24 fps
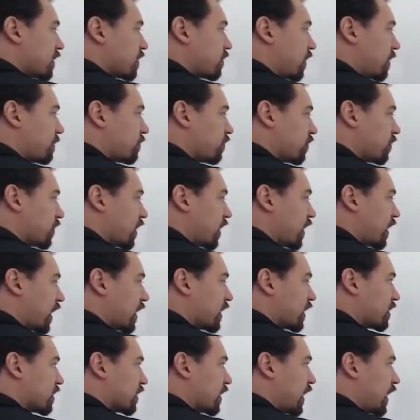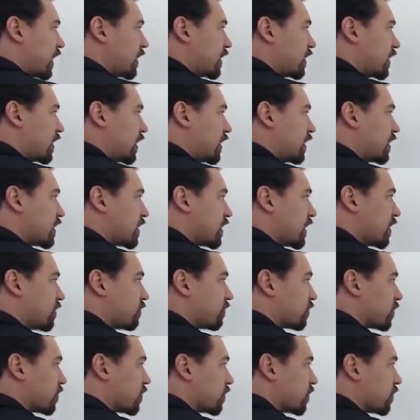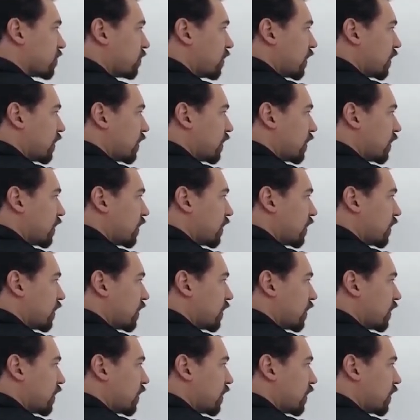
I'm looking at 18 is equal to